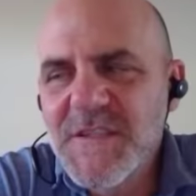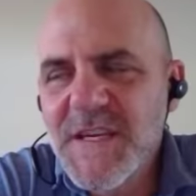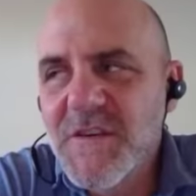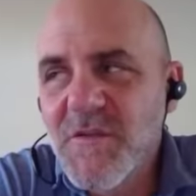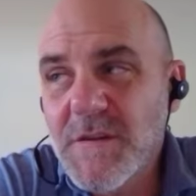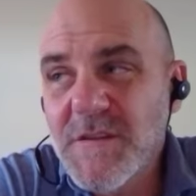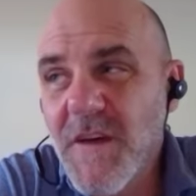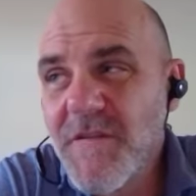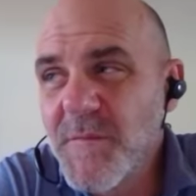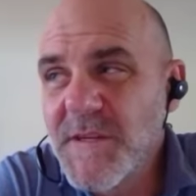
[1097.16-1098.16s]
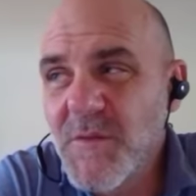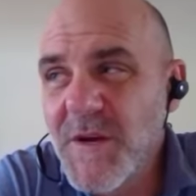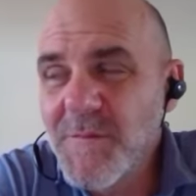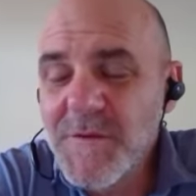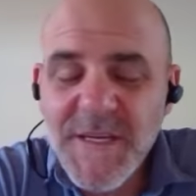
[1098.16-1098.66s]
you see crossover
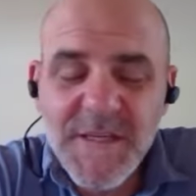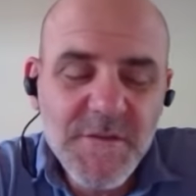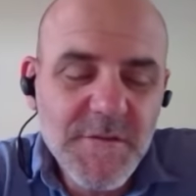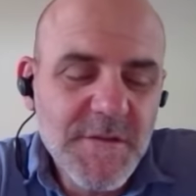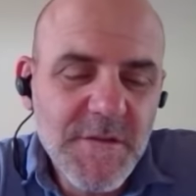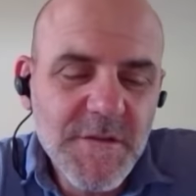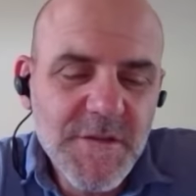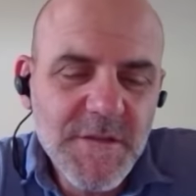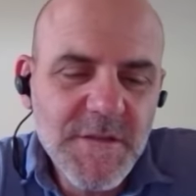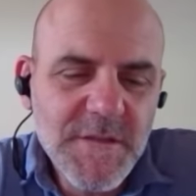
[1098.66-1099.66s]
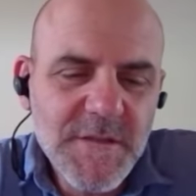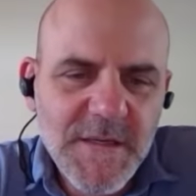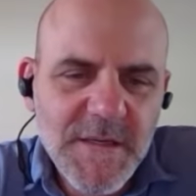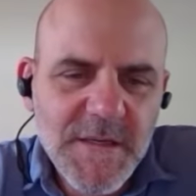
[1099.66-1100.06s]
between potential solutions?